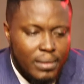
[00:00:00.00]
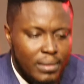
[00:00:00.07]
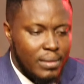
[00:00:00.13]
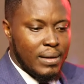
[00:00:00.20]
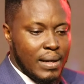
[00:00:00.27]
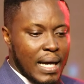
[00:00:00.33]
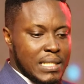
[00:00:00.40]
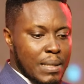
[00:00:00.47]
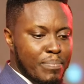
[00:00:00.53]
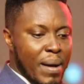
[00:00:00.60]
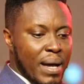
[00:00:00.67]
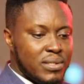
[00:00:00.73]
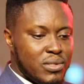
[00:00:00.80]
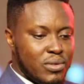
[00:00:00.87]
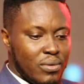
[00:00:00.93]
I said,
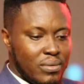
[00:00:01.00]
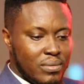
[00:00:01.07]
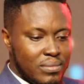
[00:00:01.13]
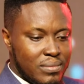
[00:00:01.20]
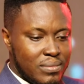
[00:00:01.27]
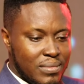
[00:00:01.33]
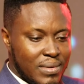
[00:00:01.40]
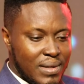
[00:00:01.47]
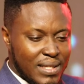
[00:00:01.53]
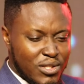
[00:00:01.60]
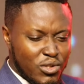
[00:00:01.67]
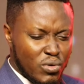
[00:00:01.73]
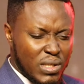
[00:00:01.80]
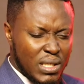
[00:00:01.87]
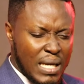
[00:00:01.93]
Pastor, do you
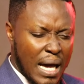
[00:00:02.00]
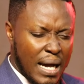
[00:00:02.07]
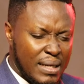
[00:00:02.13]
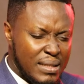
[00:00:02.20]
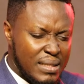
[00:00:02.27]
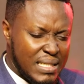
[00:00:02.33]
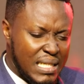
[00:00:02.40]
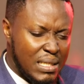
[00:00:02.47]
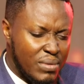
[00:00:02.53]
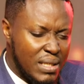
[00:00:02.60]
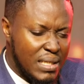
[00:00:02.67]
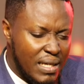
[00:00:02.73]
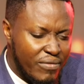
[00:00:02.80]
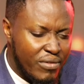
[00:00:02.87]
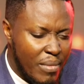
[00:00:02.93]
think I can deal with the
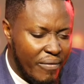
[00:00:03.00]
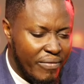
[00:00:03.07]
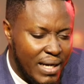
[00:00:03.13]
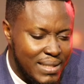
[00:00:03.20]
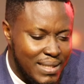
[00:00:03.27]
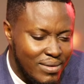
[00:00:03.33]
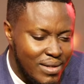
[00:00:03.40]
devil in my father's house?